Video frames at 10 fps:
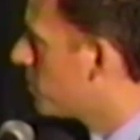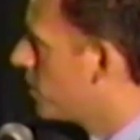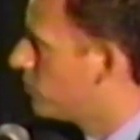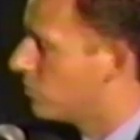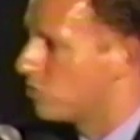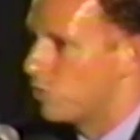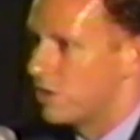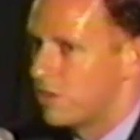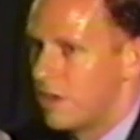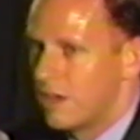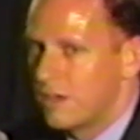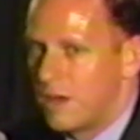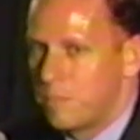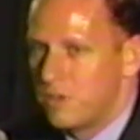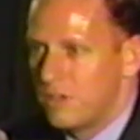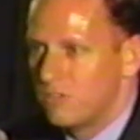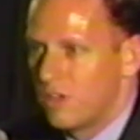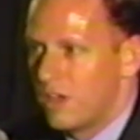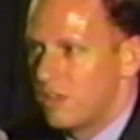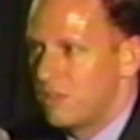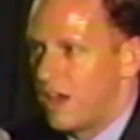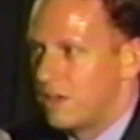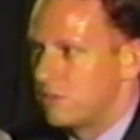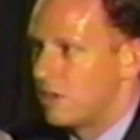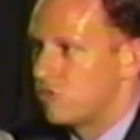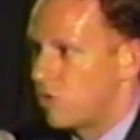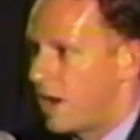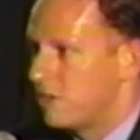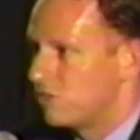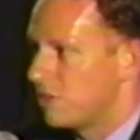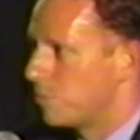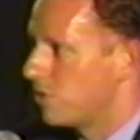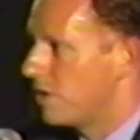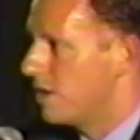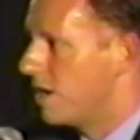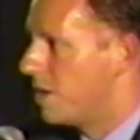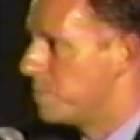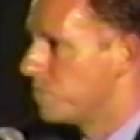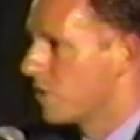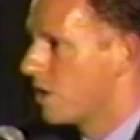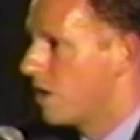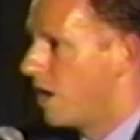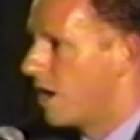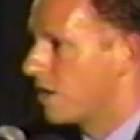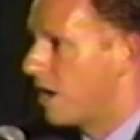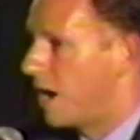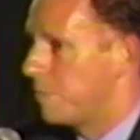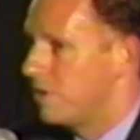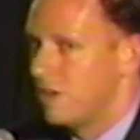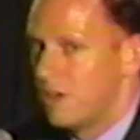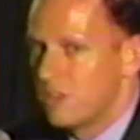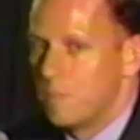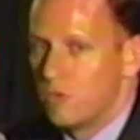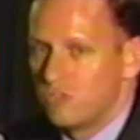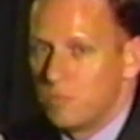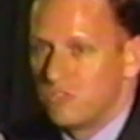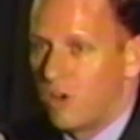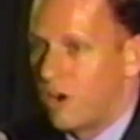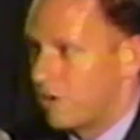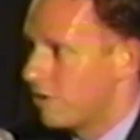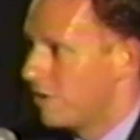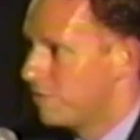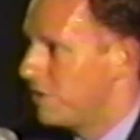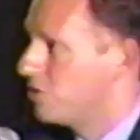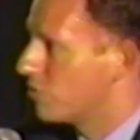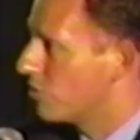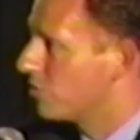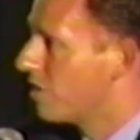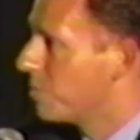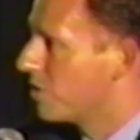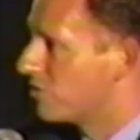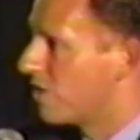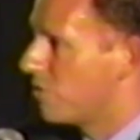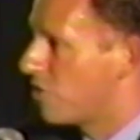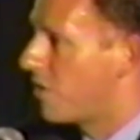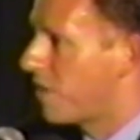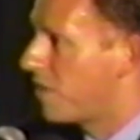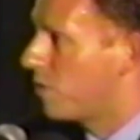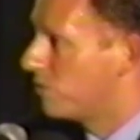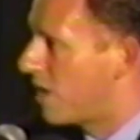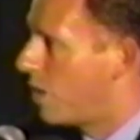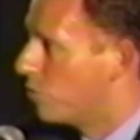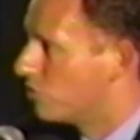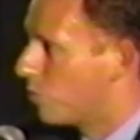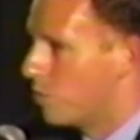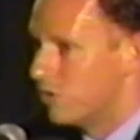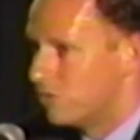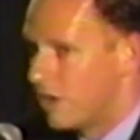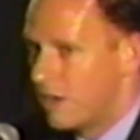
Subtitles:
places with companies that tried to simply copy the most bizarre features because they thought that was what was